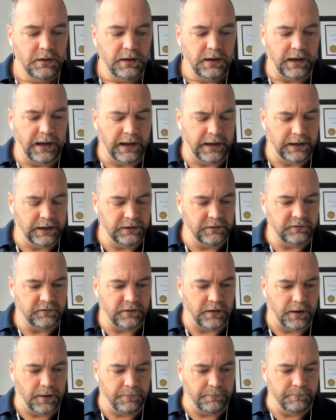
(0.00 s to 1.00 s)
And
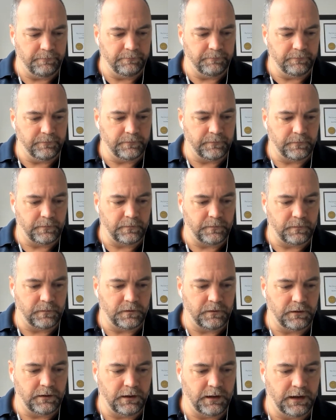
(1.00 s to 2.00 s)

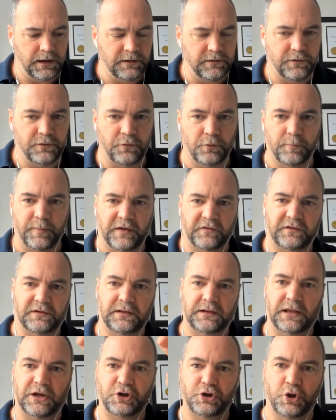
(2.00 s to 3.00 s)
they're
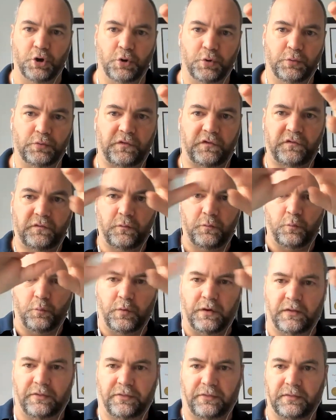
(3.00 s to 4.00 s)
basically like nodes
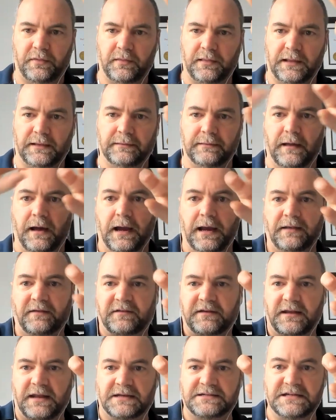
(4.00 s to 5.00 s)
with like lines
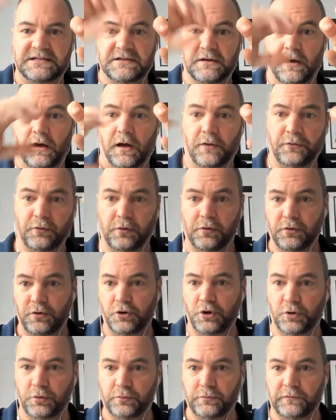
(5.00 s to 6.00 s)
connecting to other
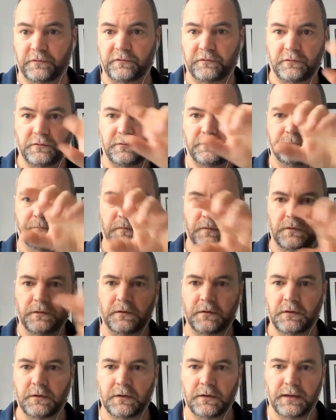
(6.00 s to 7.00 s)
nodes.
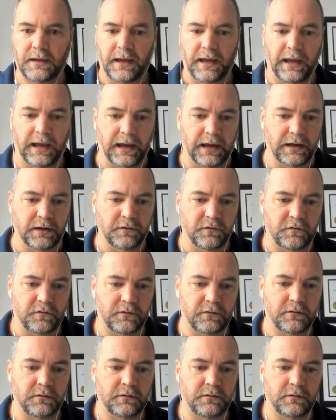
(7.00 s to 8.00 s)
And
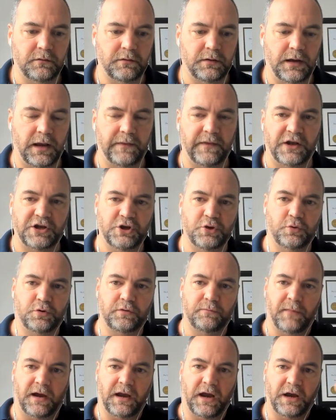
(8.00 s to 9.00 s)
then
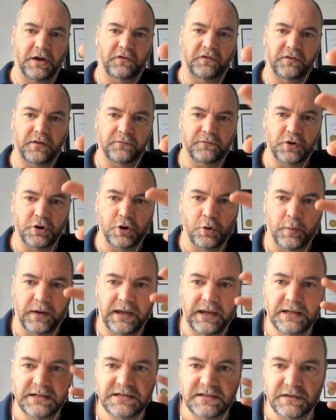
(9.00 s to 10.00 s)
my higher self could go
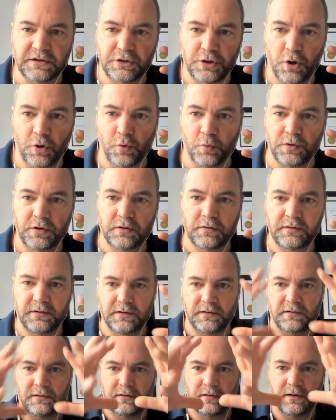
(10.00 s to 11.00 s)
into the node,
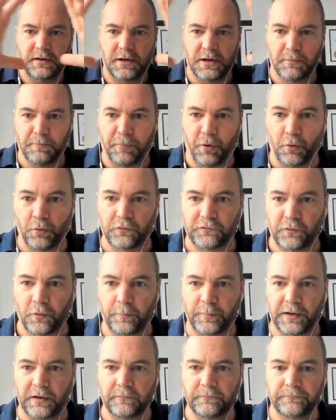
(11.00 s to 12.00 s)
and it pulls
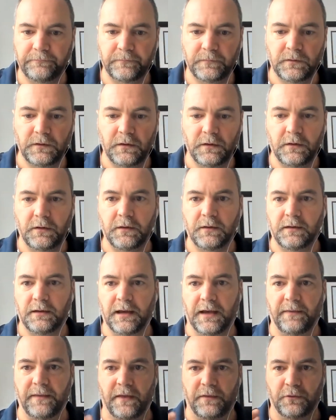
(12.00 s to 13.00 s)
open,
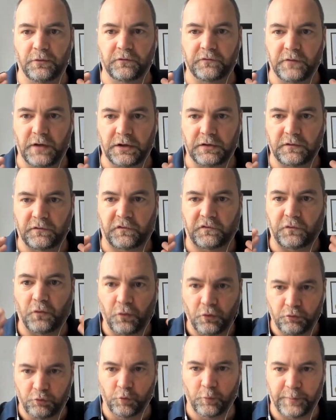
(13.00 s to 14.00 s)
and then there's like
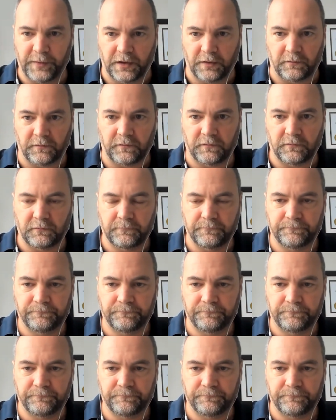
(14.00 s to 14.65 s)
soul groupings,